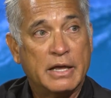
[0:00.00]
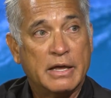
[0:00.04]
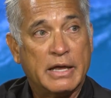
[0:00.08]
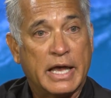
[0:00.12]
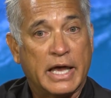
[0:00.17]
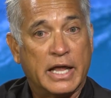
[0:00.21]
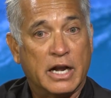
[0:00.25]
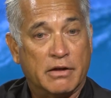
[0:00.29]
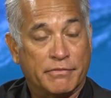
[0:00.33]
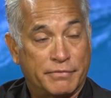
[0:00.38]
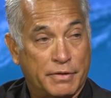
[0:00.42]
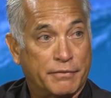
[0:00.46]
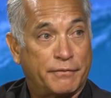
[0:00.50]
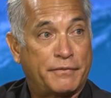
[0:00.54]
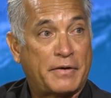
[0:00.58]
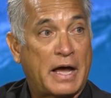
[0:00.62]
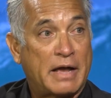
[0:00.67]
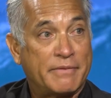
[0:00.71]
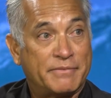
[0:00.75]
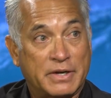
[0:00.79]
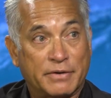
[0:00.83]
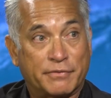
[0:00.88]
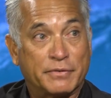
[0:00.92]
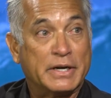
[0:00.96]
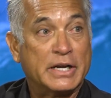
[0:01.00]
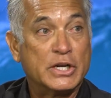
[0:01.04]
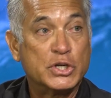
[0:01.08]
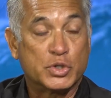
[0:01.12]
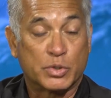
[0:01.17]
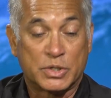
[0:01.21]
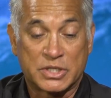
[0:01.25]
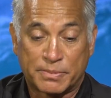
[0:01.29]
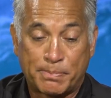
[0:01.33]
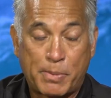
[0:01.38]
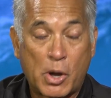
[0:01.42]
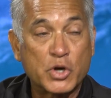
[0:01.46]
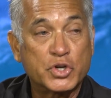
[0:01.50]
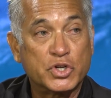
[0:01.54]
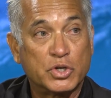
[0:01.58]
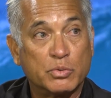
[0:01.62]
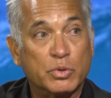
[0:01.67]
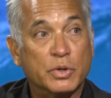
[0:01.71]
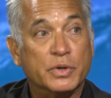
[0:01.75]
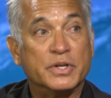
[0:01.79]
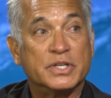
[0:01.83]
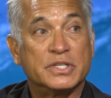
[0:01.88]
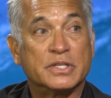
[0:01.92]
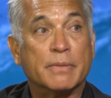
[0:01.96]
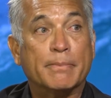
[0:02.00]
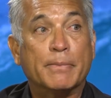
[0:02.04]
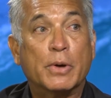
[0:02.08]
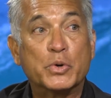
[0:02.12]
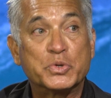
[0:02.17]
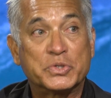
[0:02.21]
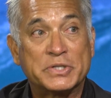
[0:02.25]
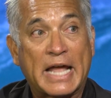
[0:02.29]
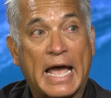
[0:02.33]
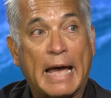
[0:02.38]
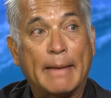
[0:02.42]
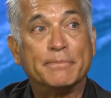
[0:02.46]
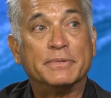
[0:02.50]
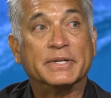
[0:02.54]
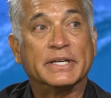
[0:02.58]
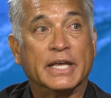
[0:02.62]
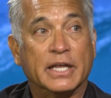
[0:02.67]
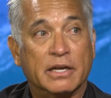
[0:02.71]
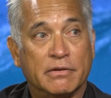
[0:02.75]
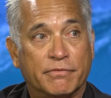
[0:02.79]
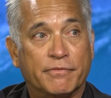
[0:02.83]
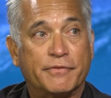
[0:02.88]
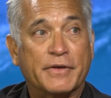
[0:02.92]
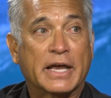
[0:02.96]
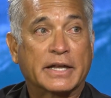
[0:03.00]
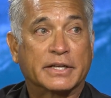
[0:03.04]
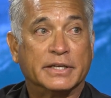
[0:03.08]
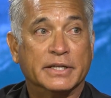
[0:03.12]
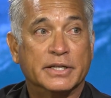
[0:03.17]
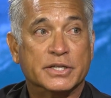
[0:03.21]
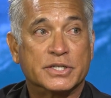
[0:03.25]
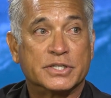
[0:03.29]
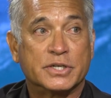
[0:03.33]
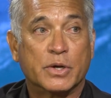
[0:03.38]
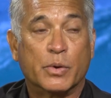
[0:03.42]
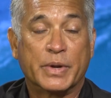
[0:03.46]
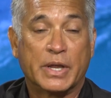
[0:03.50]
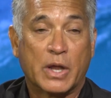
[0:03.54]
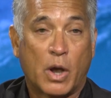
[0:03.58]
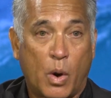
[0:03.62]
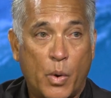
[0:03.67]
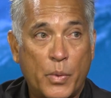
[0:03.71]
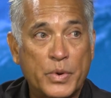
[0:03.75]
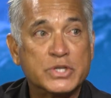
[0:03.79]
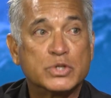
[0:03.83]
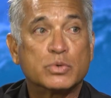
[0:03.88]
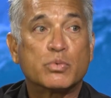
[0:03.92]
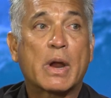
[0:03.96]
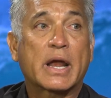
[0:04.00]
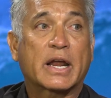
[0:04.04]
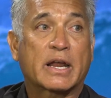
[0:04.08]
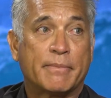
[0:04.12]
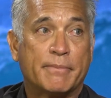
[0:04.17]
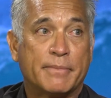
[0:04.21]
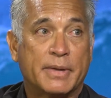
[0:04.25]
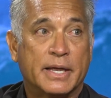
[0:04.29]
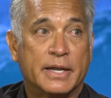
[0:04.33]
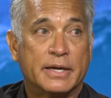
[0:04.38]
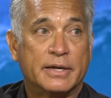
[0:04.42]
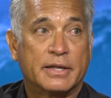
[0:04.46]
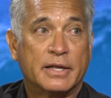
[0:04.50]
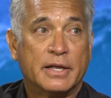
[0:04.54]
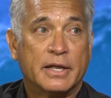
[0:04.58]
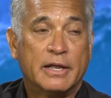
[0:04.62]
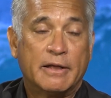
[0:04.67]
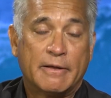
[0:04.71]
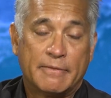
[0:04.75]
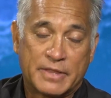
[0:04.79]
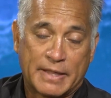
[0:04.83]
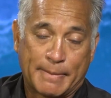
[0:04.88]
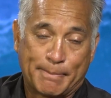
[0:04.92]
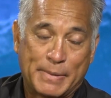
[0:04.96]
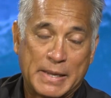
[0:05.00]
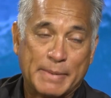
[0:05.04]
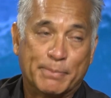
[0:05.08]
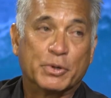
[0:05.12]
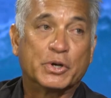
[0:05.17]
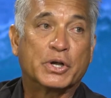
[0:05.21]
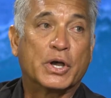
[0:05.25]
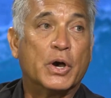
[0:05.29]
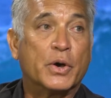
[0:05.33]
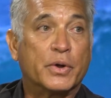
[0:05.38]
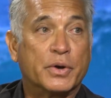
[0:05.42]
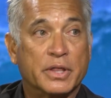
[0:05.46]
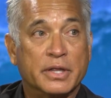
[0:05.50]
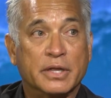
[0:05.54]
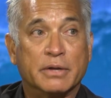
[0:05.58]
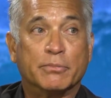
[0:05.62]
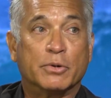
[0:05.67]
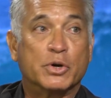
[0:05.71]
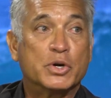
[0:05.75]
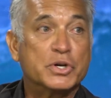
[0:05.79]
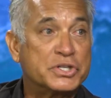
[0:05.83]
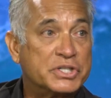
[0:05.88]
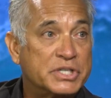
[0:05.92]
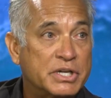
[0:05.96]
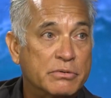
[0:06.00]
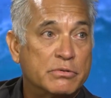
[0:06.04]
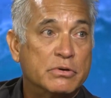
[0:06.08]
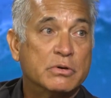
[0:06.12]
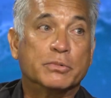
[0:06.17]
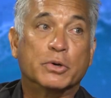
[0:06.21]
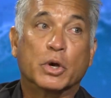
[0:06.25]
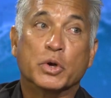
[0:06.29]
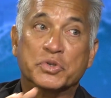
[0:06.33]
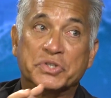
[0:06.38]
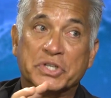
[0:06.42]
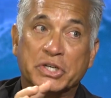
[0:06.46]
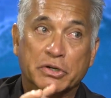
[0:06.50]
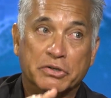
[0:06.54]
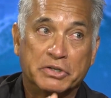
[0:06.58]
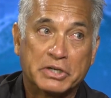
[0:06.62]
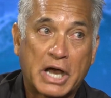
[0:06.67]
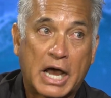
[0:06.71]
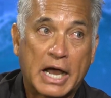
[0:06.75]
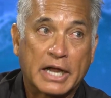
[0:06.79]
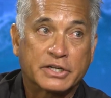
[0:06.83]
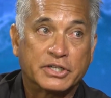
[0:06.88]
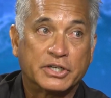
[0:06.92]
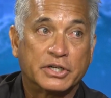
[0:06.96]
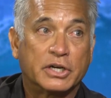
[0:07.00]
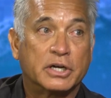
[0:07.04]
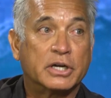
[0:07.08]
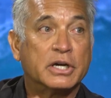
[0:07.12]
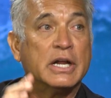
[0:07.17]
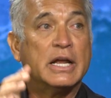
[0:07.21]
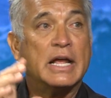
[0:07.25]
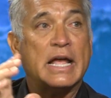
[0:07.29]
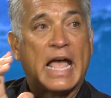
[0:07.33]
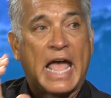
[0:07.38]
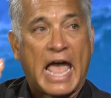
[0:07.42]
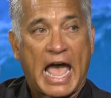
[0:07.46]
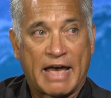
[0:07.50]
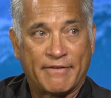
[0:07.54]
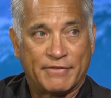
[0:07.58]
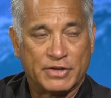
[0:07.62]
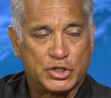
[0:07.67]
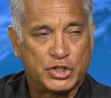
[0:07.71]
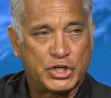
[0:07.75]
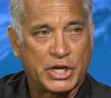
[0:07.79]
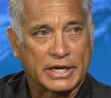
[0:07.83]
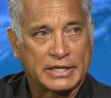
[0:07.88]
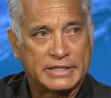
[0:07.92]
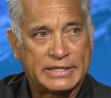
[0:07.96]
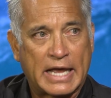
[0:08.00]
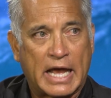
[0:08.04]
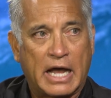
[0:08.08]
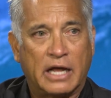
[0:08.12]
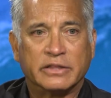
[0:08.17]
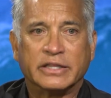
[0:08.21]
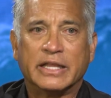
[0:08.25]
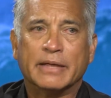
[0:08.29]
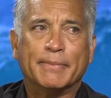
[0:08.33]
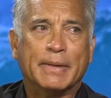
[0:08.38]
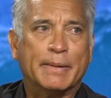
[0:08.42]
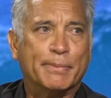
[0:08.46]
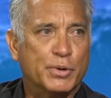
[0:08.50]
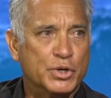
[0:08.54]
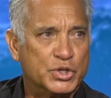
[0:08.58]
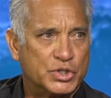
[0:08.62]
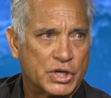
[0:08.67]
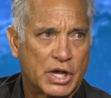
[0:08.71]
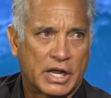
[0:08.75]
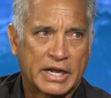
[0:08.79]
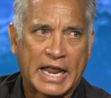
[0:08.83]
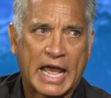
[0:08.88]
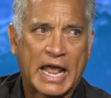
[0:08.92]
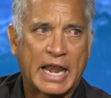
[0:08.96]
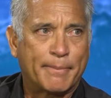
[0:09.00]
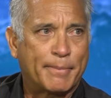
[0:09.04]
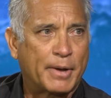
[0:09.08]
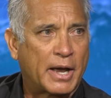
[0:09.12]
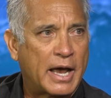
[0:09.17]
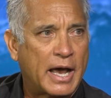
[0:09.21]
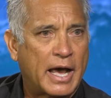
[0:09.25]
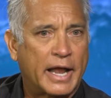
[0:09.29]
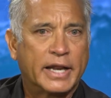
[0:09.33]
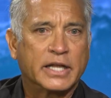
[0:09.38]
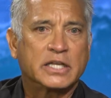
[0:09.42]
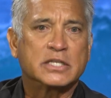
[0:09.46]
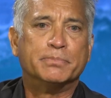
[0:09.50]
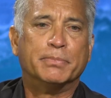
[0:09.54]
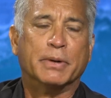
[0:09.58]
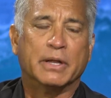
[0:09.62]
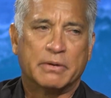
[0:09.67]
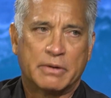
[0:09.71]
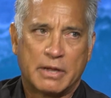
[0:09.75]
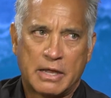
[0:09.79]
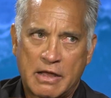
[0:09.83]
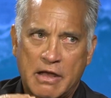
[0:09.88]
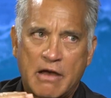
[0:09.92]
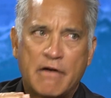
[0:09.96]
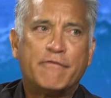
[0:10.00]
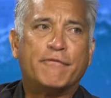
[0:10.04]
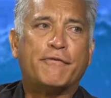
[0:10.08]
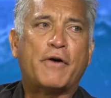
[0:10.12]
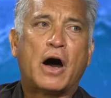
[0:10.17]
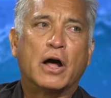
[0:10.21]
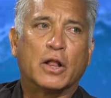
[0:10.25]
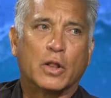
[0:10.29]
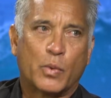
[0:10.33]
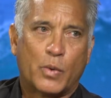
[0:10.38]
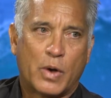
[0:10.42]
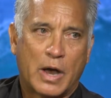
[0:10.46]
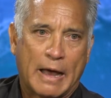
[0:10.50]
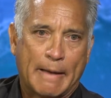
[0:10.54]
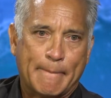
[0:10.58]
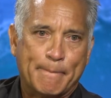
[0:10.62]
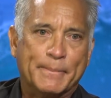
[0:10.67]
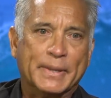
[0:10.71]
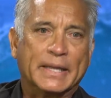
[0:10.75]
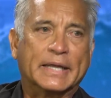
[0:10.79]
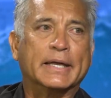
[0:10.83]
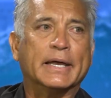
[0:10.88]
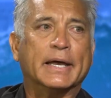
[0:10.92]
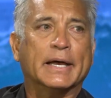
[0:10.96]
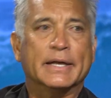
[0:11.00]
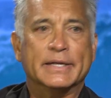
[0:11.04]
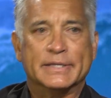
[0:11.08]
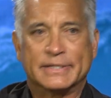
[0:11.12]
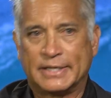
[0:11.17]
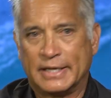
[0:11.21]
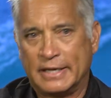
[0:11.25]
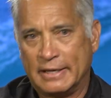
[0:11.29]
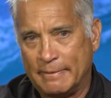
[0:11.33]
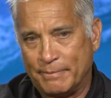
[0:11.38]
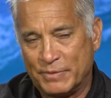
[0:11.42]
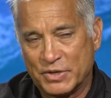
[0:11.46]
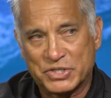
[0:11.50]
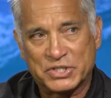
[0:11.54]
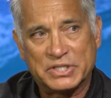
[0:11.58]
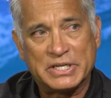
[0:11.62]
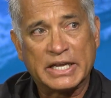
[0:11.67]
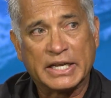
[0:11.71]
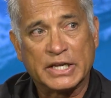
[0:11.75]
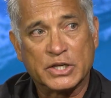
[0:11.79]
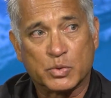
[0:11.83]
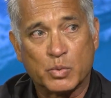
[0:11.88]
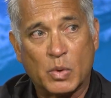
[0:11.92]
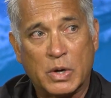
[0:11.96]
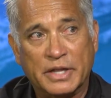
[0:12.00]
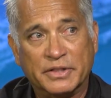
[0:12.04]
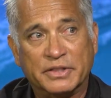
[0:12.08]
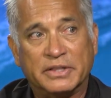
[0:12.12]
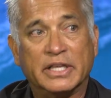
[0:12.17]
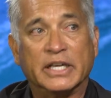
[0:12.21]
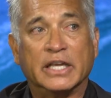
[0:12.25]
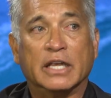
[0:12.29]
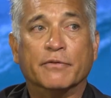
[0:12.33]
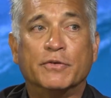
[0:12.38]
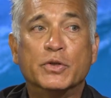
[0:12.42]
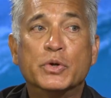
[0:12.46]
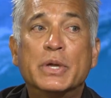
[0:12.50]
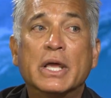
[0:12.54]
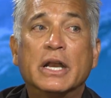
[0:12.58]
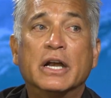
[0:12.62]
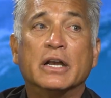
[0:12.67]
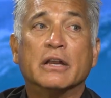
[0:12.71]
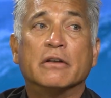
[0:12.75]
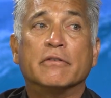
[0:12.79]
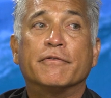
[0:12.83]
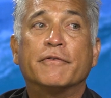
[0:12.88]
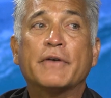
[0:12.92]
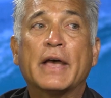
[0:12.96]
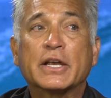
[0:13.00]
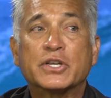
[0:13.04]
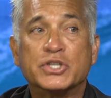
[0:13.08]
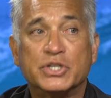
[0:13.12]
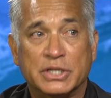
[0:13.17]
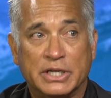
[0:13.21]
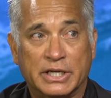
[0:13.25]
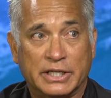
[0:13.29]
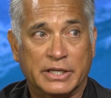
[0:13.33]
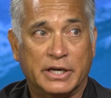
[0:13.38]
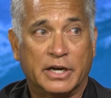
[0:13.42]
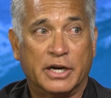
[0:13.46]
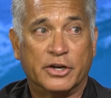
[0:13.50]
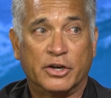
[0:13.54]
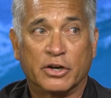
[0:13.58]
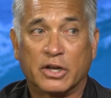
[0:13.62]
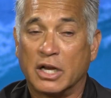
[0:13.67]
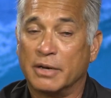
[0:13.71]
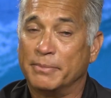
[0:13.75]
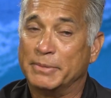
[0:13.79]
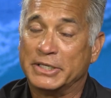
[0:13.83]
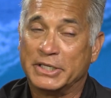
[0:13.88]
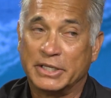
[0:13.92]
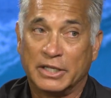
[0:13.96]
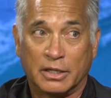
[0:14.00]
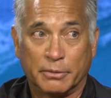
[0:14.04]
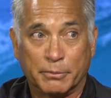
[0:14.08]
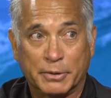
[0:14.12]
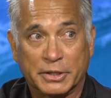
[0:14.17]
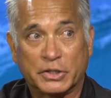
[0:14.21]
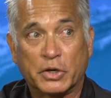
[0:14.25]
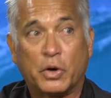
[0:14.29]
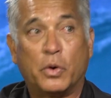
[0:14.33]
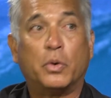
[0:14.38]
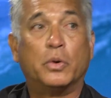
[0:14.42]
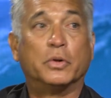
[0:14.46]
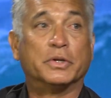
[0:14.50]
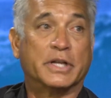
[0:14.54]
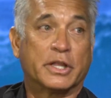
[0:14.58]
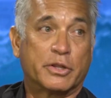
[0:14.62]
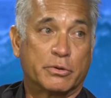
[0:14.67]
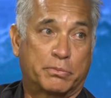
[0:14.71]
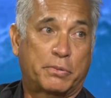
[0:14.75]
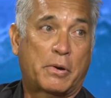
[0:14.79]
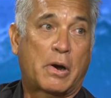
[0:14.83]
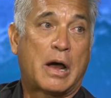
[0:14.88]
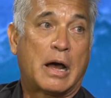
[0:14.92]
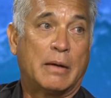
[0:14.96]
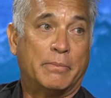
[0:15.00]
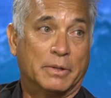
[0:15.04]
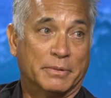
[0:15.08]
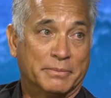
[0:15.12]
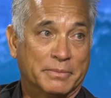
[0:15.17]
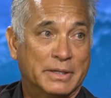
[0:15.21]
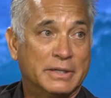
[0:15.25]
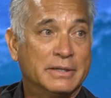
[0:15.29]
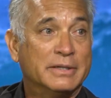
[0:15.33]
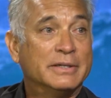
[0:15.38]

And of the five different injuries, puncture wound is the most apt to get infected. So we always recommend that people go to the emergency room, go see your doctor, have it checked out. They may put you on antibiotics, but follow up because the sting is one thing. If you get an infection in there, you're going to be dealing with a whole other problem.